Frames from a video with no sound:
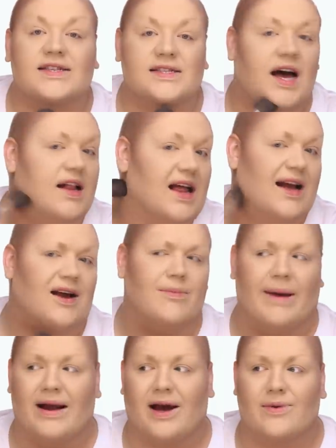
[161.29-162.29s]
it's not like,
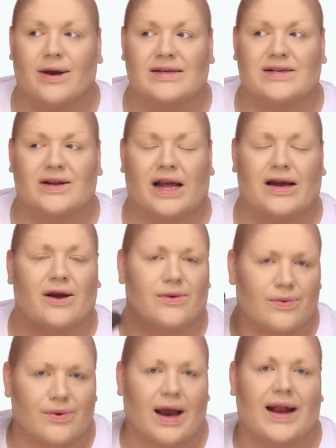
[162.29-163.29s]
oh my God, why is there like
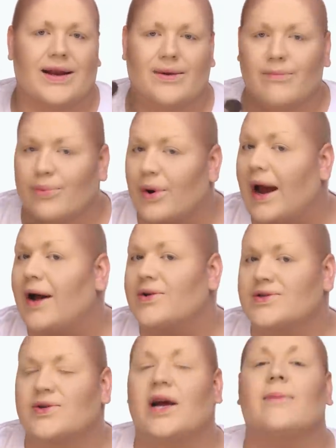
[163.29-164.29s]
a random
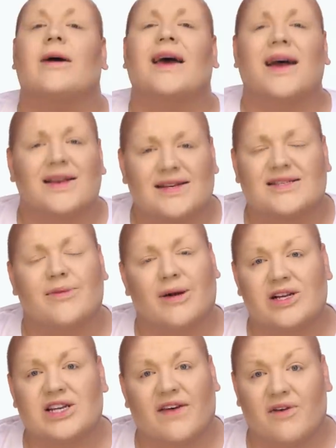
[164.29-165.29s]
brown strip? Does the
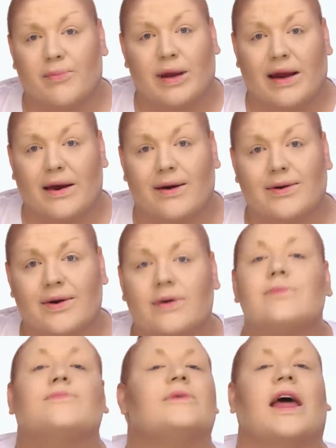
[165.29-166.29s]
bitch have a beard?
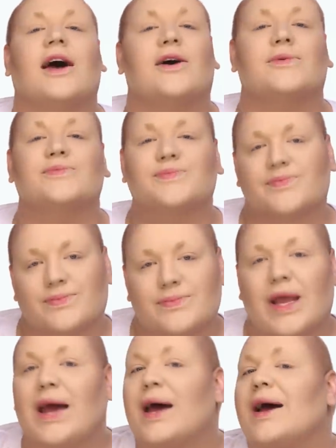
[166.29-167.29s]
No,
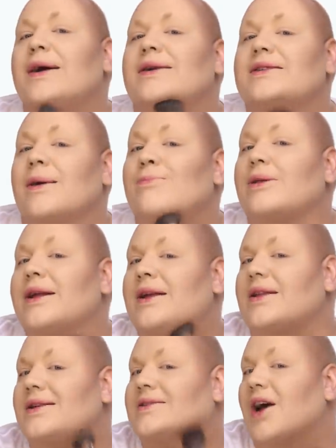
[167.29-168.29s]
because I'm
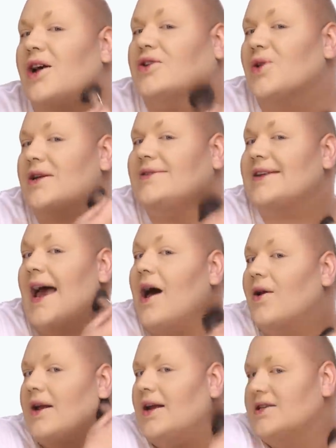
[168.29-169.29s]
blending this contour
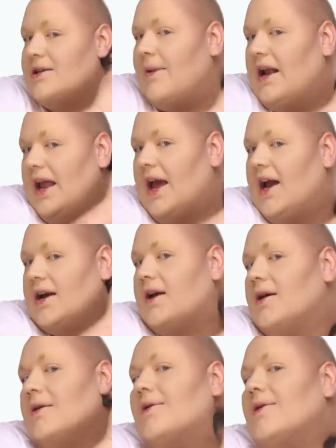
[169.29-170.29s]
down into my neck.